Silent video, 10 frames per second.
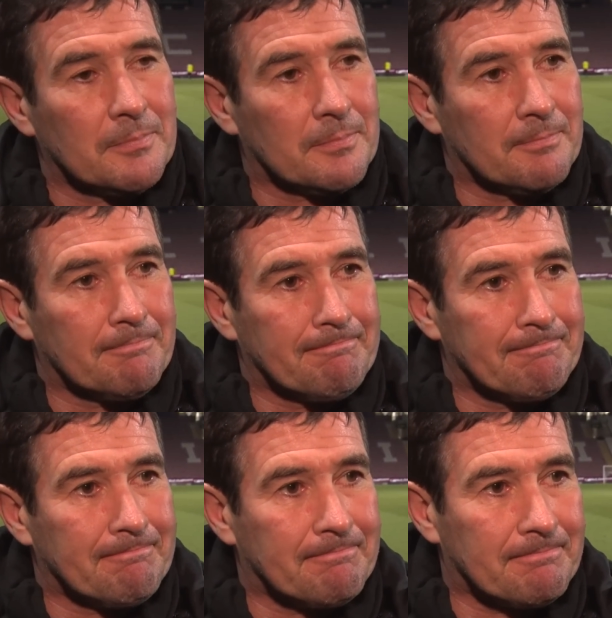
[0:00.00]
Nigel,
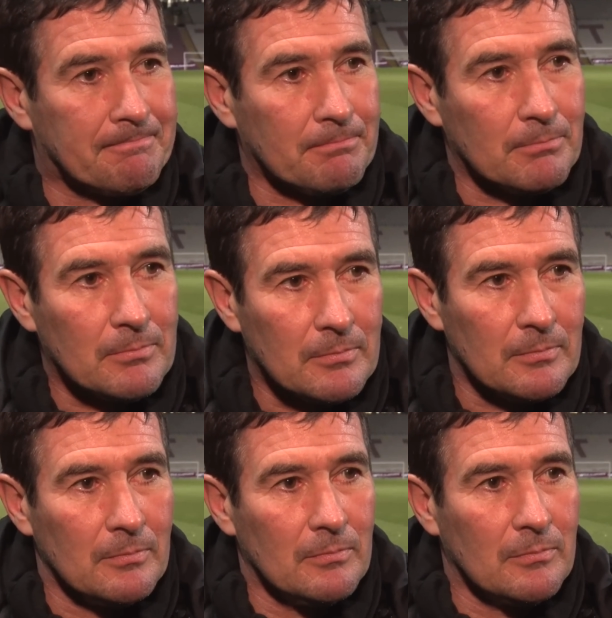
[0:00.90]
was that a deserved
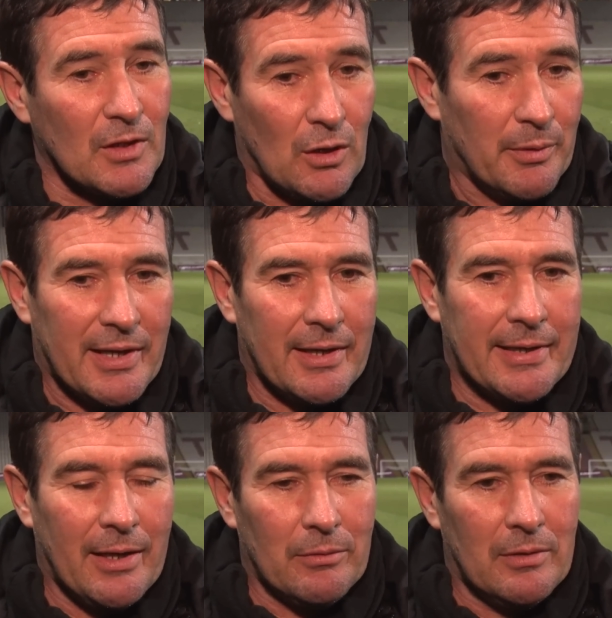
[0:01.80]
point? Oh, without a
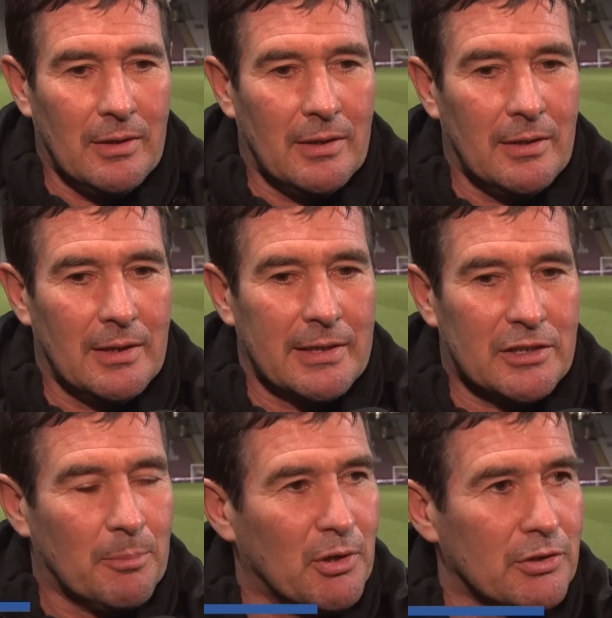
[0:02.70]
doubt, uh, at
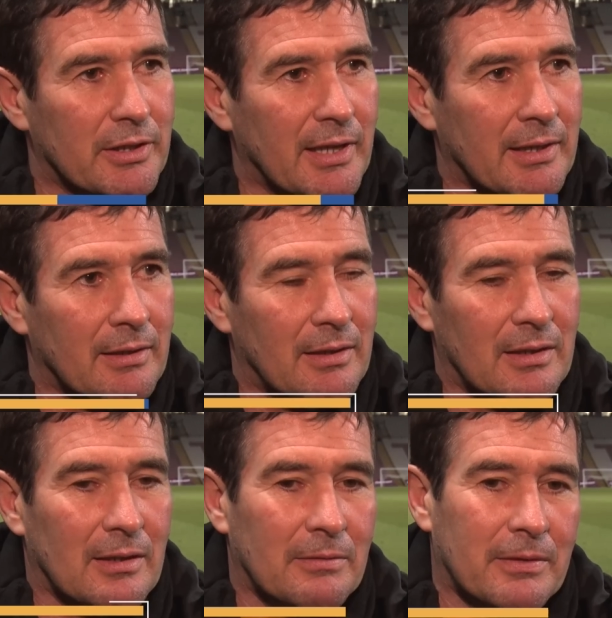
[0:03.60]
least a point today
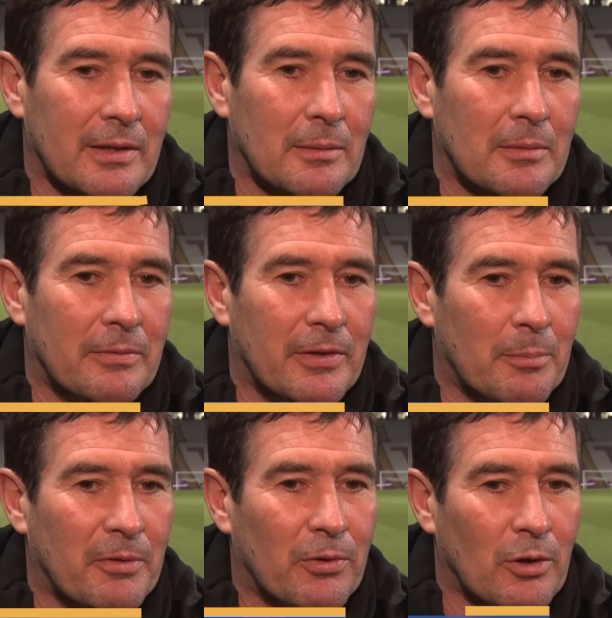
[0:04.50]
uh, for the for the
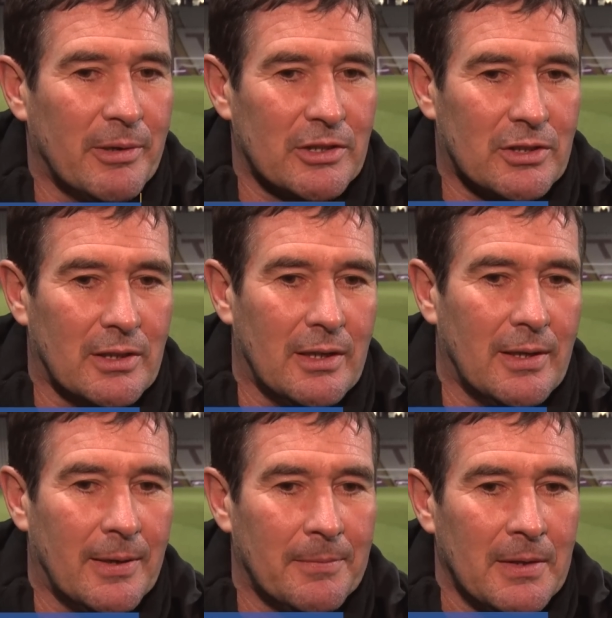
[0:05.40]
performance
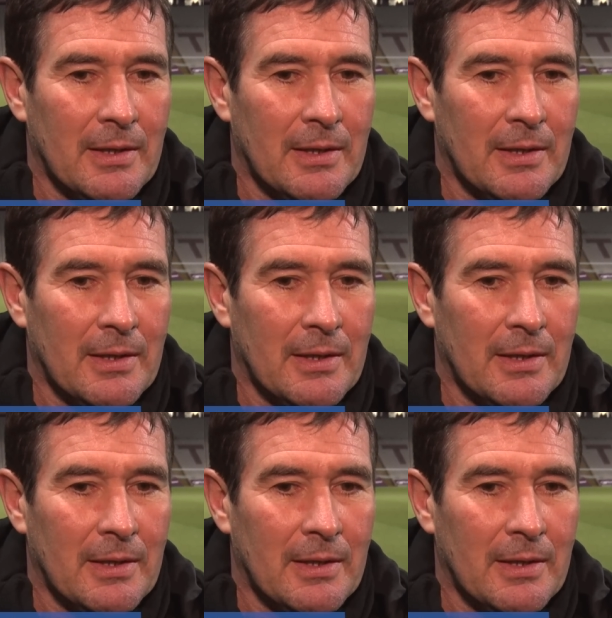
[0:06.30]
uh,